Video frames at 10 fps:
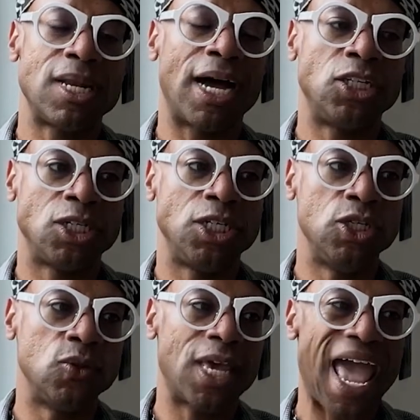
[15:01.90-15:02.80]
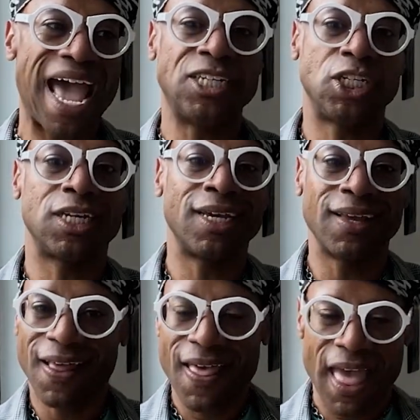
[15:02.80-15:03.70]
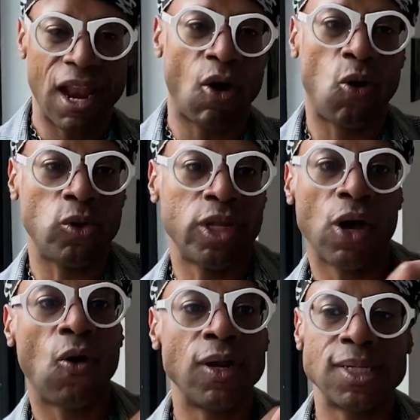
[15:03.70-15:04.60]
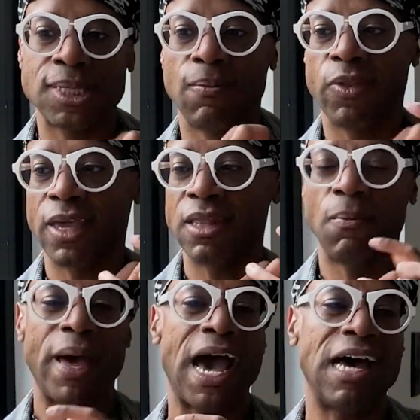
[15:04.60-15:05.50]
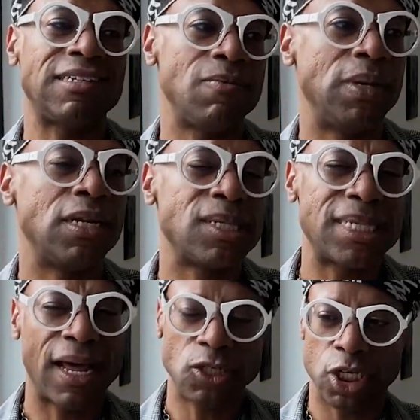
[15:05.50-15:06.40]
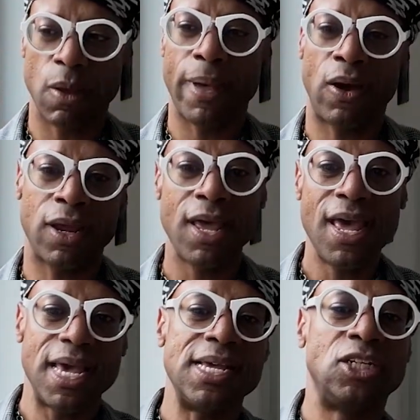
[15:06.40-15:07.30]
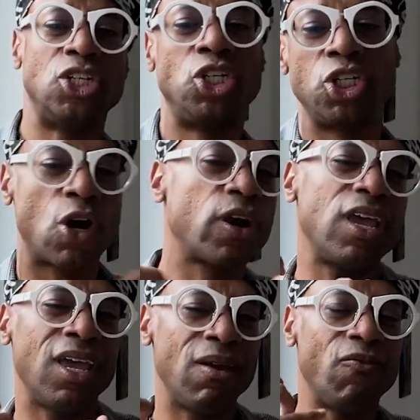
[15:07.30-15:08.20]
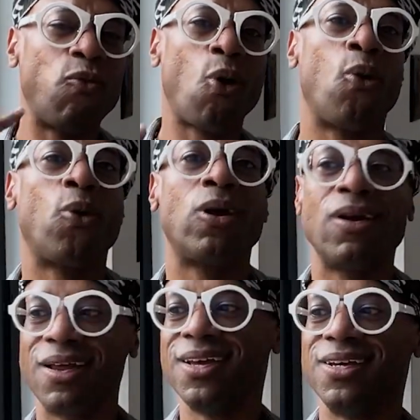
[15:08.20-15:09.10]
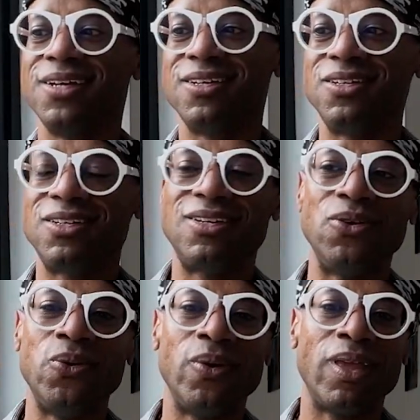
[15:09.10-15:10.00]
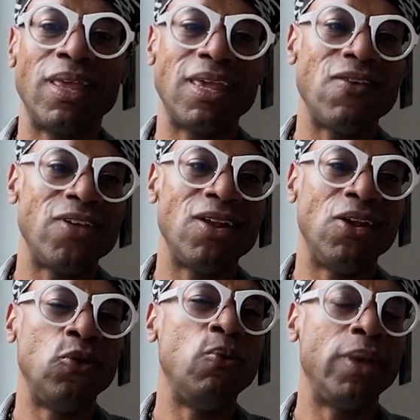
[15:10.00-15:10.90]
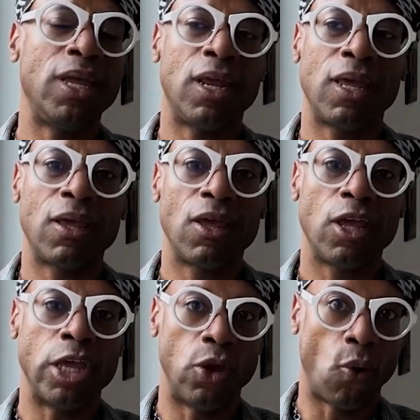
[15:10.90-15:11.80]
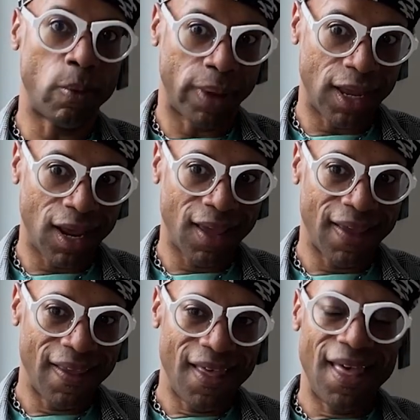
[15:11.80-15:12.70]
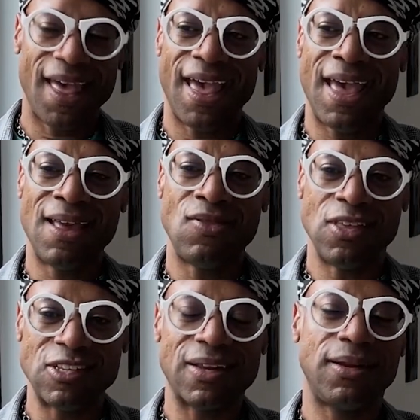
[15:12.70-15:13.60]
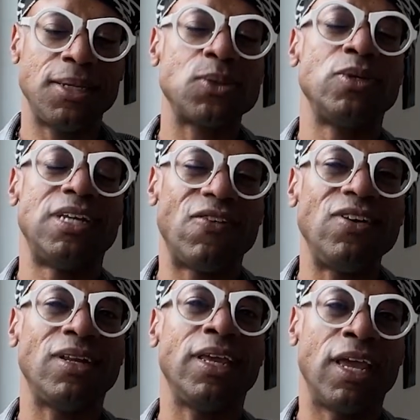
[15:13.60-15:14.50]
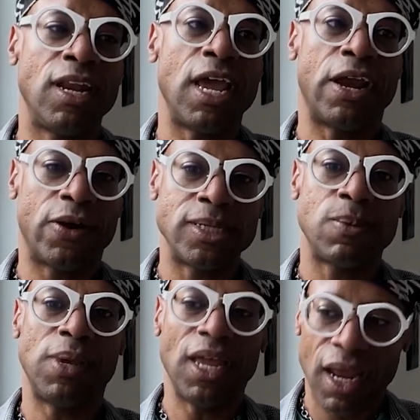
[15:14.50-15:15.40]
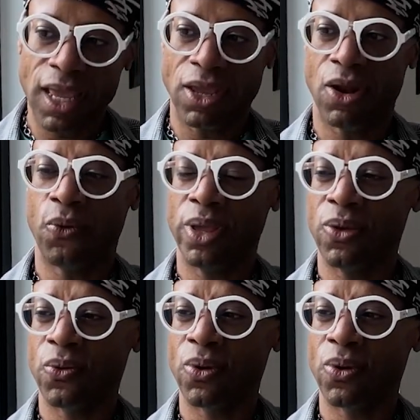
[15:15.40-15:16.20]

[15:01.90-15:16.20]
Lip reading: not just you cadging and holding on to something in the past and being nostalgic about it. It's jerking it forward to give it new meaning, your meaning. And these clothes were definitely in Area's meaning. You know, we